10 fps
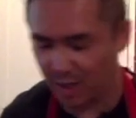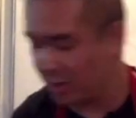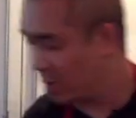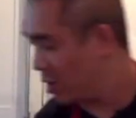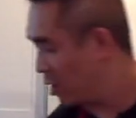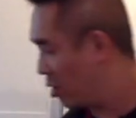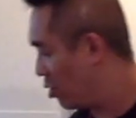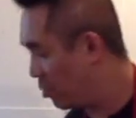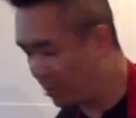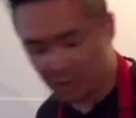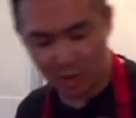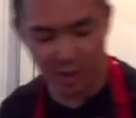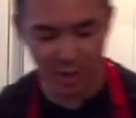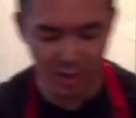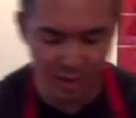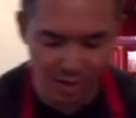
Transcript: the aubergine.